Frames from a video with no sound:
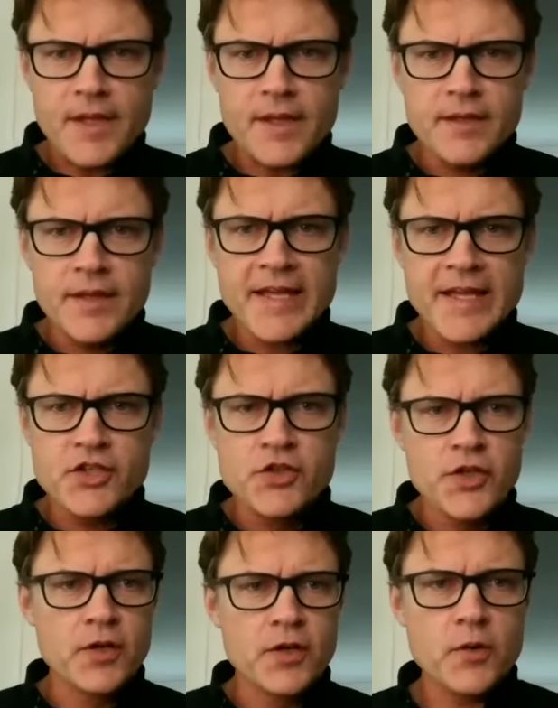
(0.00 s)
last
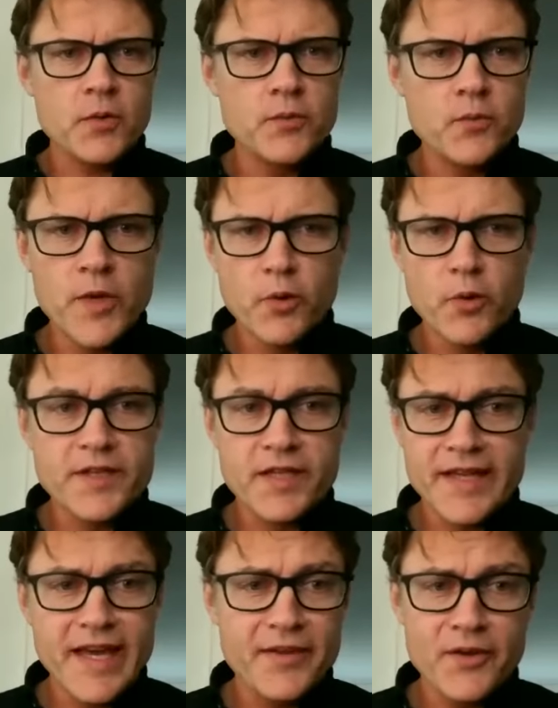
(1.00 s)
year we were
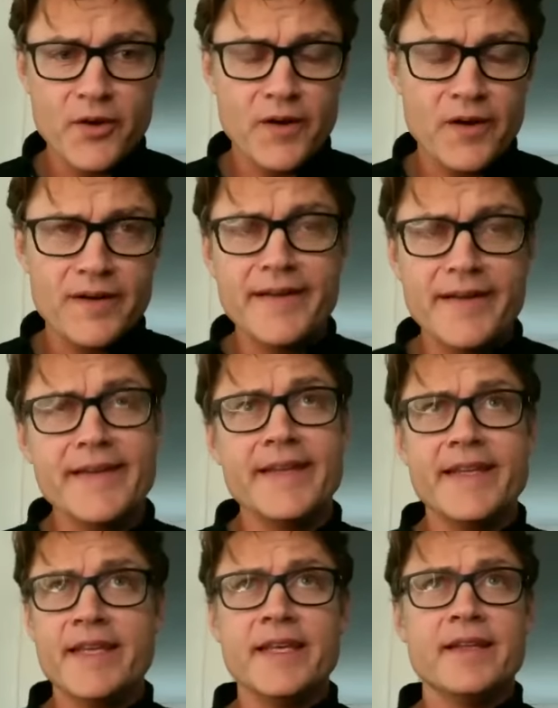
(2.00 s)
together
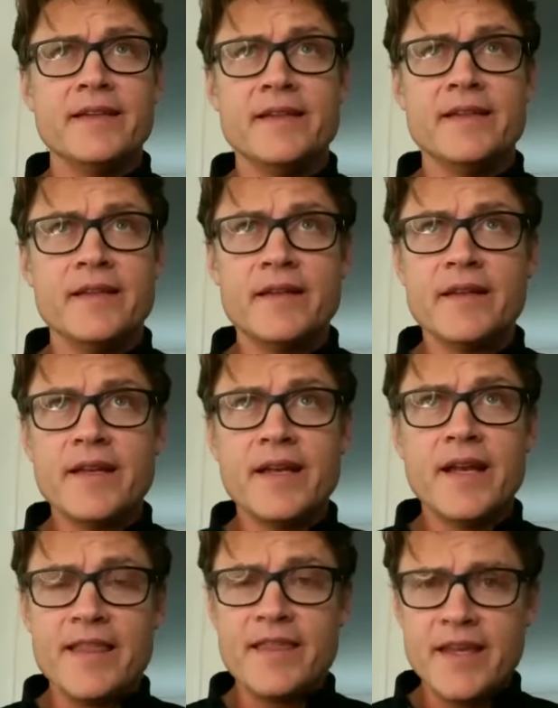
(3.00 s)
in,
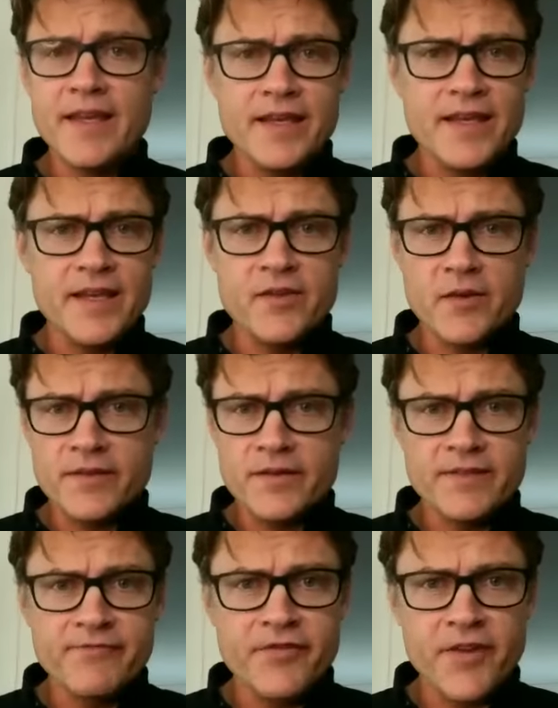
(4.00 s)
I think, either
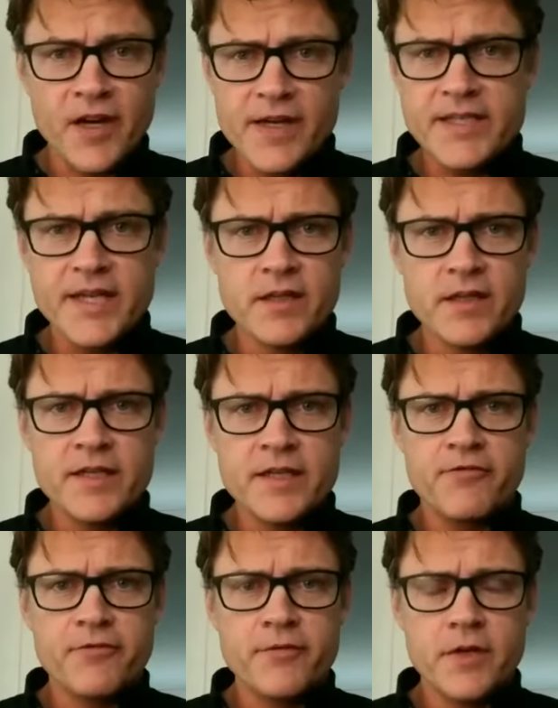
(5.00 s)
the very tail end
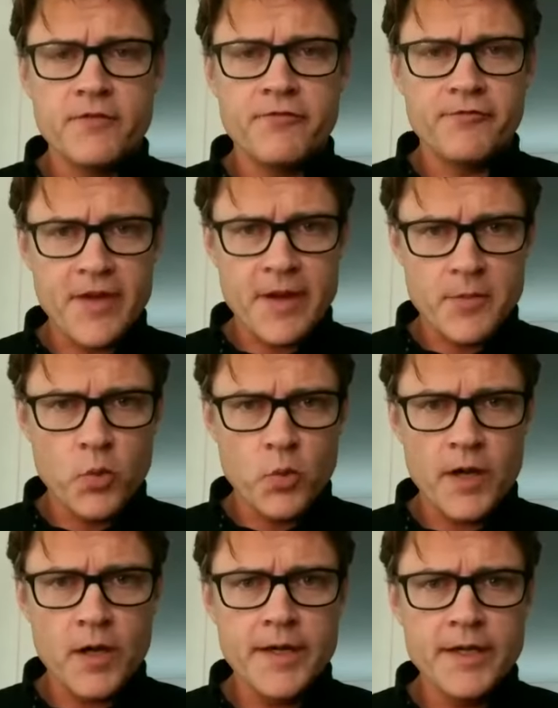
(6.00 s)
of
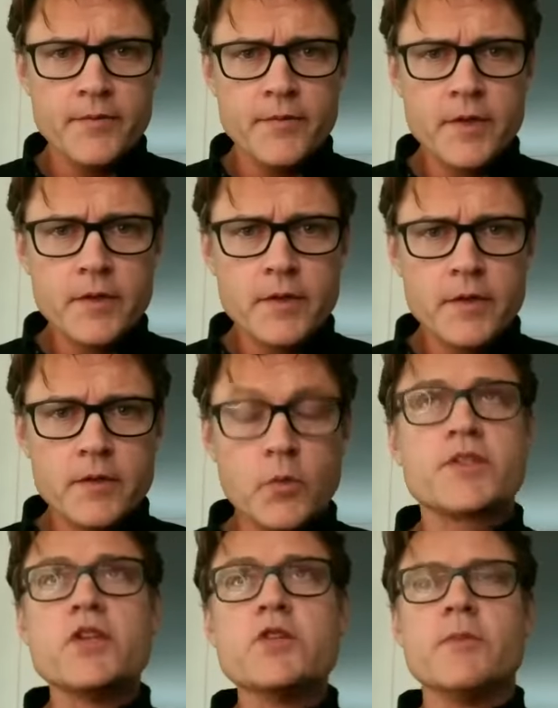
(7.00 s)
February. Well,
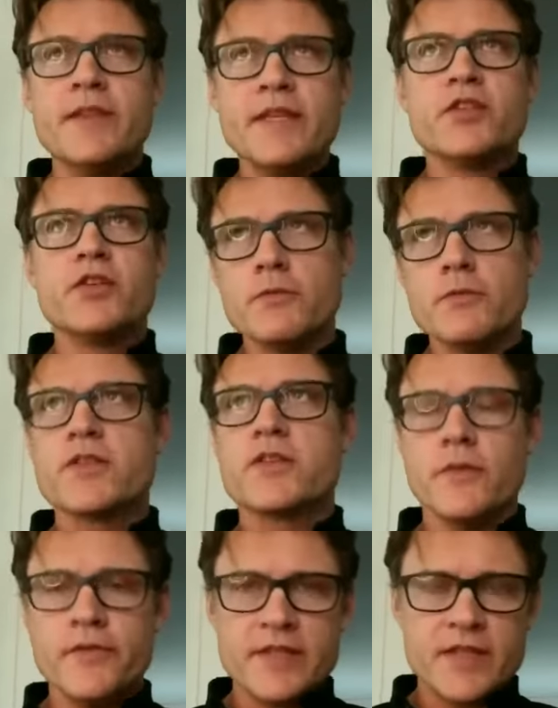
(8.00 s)
excuse me, this year,
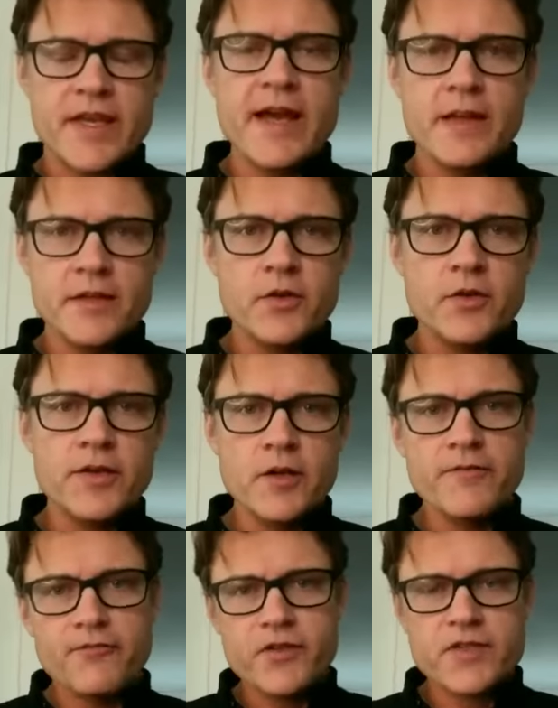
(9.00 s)
still this calendar year.
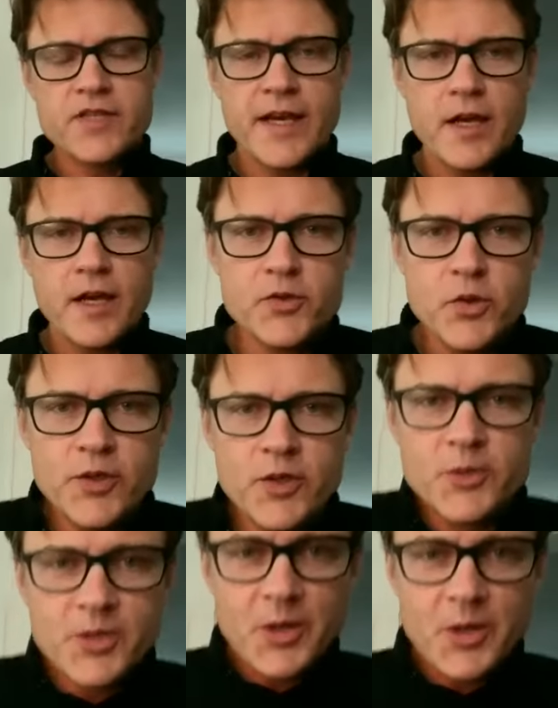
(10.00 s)
It feels like 100
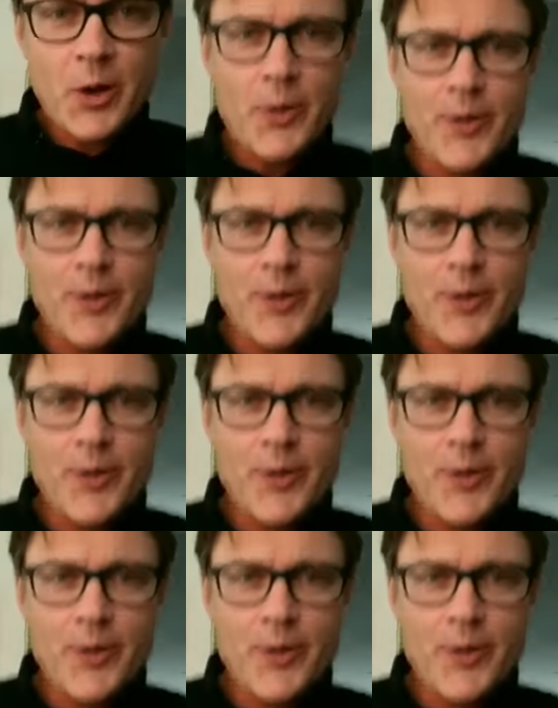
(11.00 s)
years ago.